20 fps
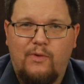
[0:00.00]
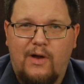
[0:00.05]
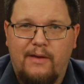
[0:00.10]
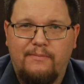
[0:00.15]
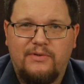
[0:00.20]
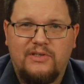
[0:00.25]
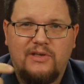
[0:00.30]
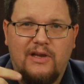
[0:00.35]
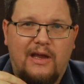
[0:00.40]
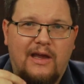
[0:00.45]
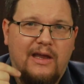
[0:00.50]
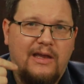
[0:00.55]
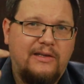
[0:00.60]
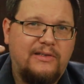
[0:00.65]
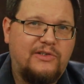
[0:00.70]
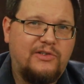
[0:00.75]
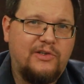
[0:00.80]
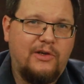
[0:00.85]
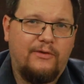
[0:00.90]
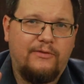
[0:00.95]

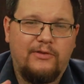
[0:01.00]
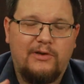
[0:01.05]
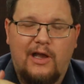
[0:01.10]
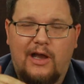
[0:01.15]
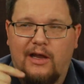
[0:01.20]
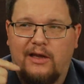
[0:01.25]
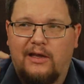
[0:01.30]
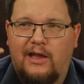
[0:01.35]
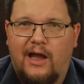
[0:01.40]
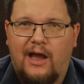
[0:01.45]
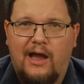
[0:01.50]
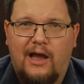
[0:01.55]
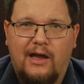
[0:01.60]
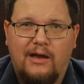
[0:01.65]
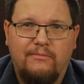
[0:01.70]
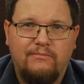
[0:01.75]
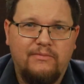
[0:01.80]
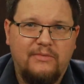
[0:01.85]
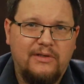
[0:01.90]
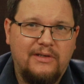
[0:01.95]
website,
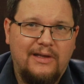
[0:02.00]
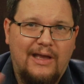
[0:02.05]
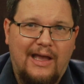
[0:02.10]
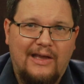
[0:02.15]
silver.com,